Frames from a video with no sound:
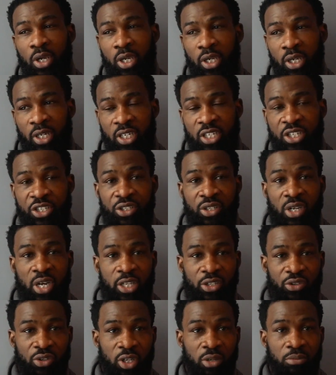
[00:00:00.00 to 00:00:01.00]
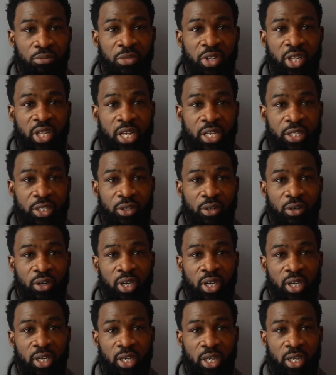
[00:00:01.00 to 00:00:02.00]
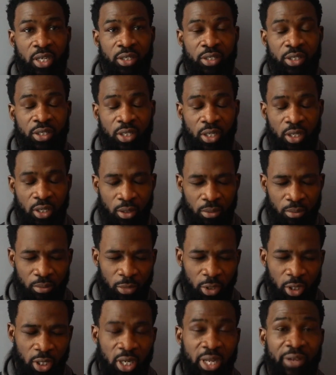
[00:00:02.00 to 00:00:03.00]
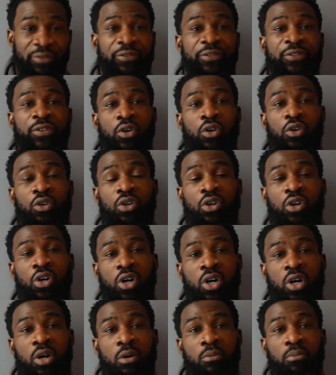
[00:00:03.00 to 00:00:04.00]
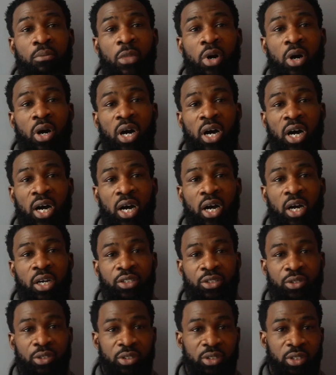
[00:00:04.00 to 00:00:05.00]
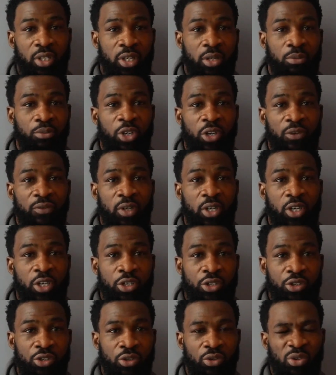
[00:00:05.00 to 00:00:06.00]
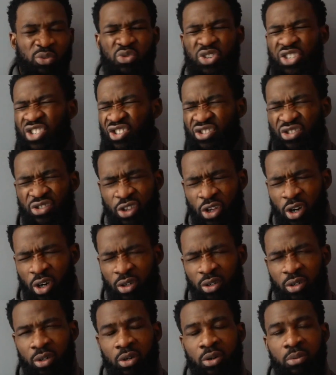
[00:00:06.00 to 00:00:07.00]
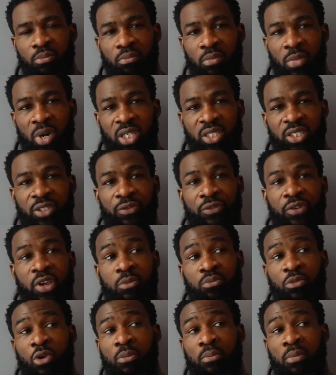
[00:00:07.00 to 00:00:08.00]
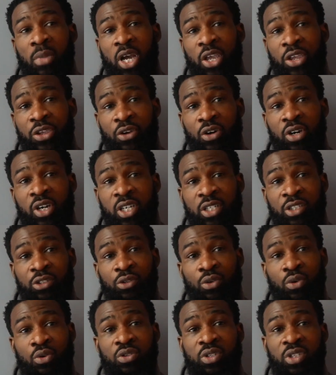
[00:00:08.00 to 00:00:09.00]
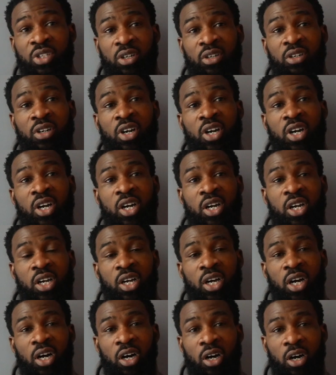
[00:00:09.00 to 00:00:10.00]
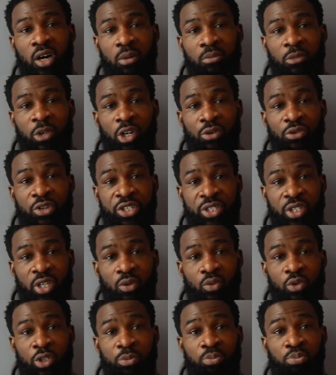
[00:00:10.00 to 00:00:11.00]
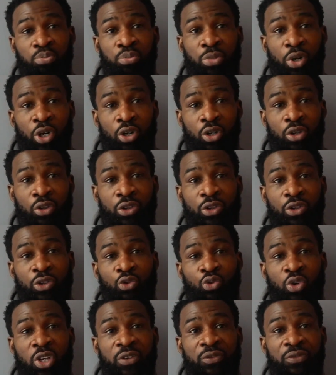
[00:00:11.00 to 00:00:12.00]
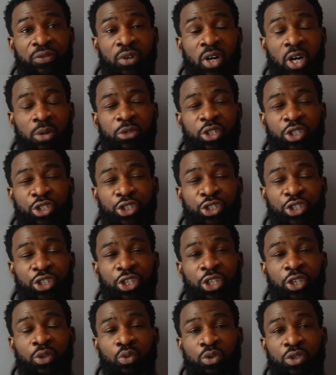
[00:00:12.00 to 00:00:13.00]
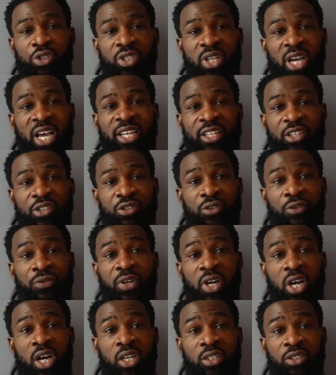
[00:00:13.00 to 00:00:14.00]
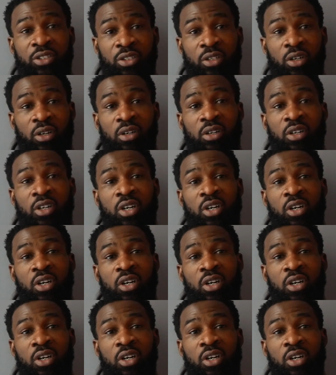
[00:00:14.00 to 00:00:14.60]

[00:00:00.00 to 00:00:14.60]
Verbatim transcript: English title eliminator against Glenn Ford, I sustained a bit of an injury, which is not a massive thing, but my youngest daughter, Larissa, was born, she was diagnosed with cancer